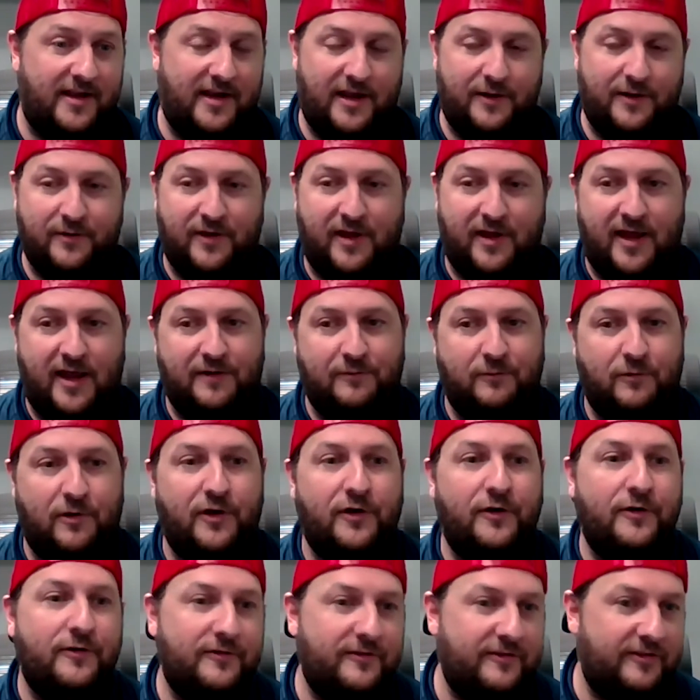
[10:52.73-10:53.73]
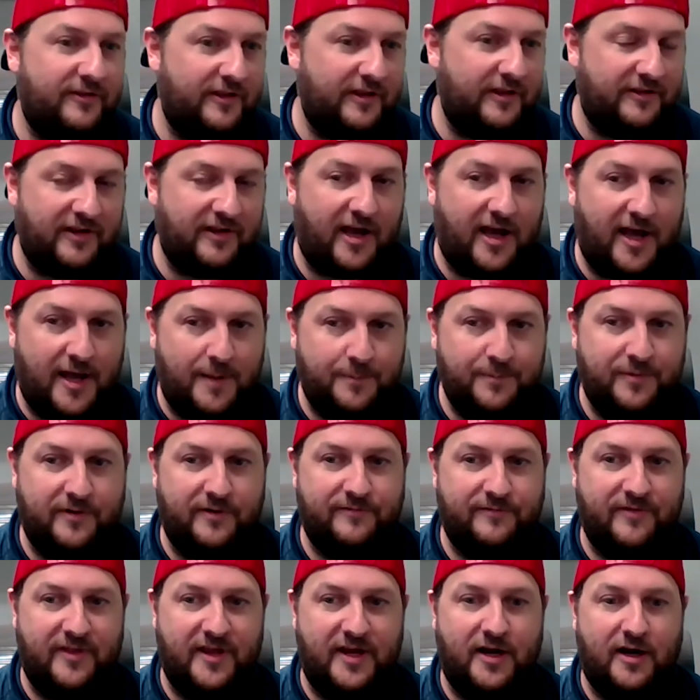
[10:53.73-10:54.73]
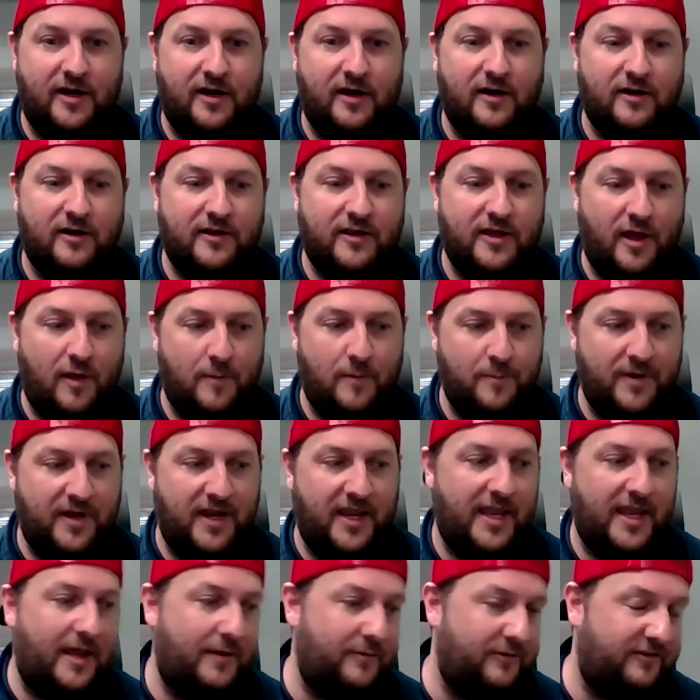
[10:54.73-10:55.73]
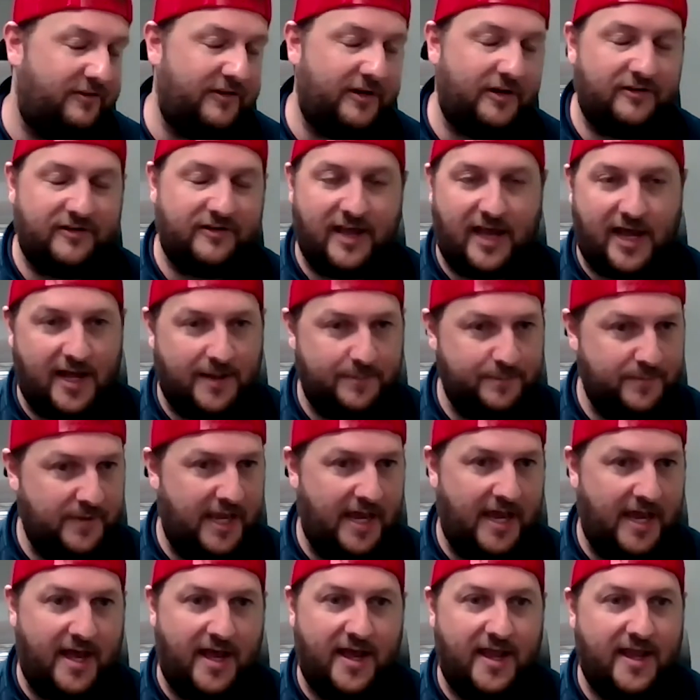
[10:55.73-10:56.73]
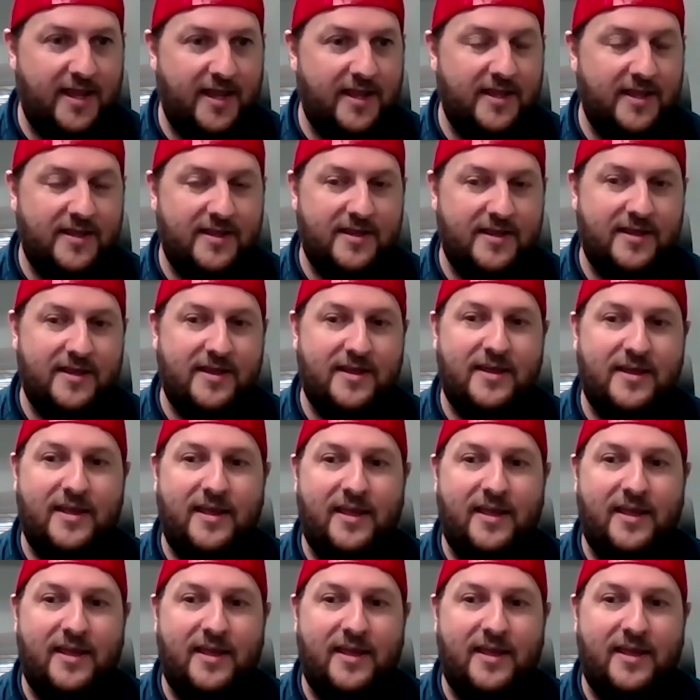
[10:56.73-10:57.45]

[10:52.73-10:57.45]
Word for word: I, I rose to the top of their company. I was their top guy. Hmm.